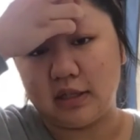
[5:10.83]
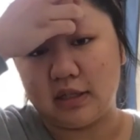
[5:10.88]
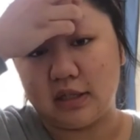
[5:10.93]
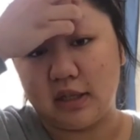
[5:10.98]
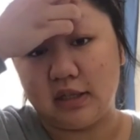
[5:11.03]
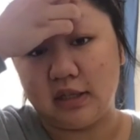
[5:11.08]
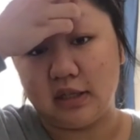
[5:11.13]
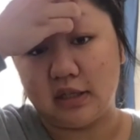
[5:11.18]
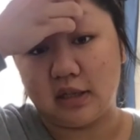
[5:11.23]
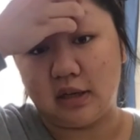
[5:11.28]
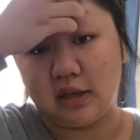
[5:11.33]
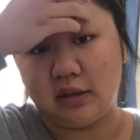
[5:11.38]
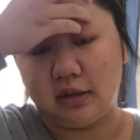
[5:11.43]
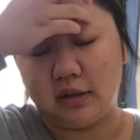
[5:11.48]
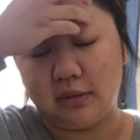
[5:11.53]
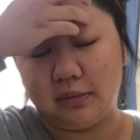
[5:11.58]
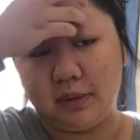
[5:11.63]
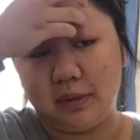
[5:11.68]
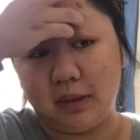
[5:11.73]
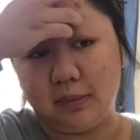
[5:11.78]
studies as all
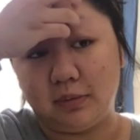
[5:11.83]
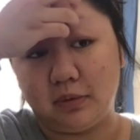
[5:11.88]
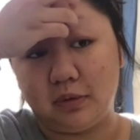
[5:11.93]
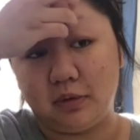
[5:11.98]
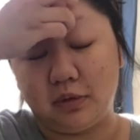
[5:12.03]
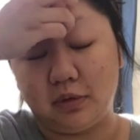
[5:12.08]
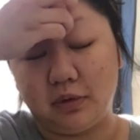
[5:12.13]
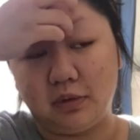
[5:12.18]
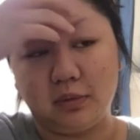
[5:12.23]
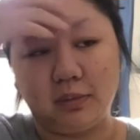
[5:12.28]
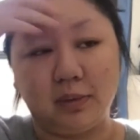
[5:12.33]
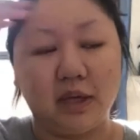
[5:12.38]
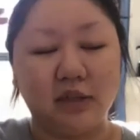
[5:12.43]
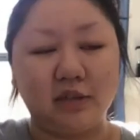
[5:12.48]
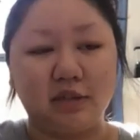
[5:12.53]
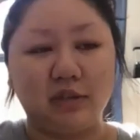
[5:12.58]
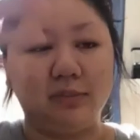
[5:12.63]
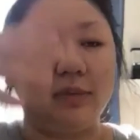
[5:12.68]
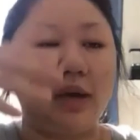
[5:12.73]
the people who went into